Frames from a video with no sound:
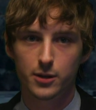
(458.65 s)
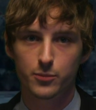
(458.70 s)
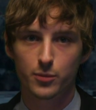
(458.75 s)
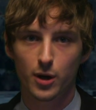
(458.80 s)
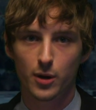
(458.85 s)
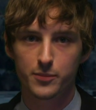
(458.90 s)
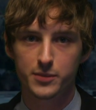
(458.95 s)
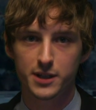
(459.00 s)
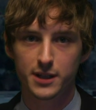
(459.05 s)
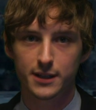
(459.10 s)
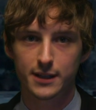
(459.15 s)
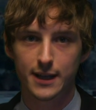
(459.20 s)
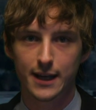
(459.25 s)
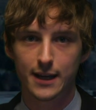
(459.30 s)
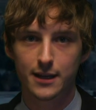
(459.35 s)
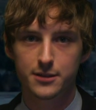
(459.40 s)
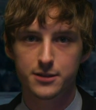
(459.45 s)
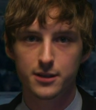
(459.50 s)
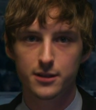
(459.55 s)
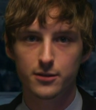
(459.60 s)
prompting
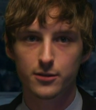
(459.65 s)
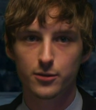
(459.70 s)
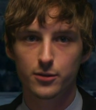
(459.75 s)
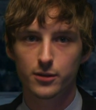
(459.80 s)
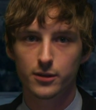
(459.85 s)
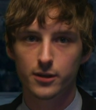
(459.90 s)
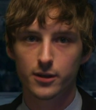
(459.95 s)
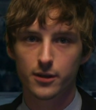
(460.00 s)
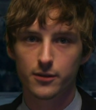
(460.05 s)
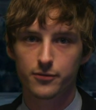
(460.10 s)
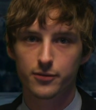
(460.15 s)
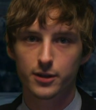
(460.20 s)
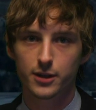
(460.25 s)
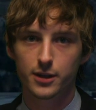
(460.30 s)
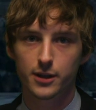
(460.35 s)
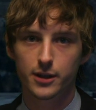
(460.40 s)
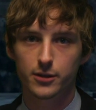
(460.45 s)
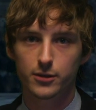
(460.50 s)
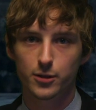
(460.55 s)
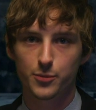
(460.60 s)
the anti nuclear
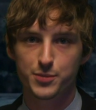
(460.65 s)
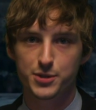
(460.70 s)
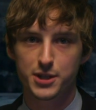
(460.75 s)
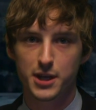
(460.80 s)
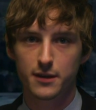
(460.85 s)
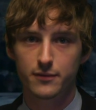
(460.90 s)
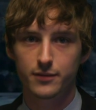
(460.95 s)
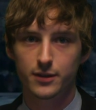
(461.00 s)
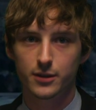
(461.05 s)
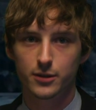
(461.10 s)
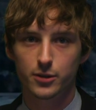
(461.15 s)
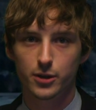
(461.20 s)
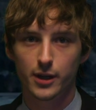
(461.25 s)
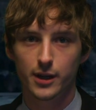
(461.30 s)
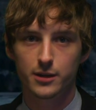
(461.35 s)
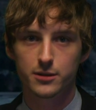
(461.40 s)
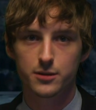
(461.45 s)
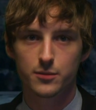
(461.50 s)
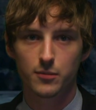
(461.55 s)
affinity group Safe and Green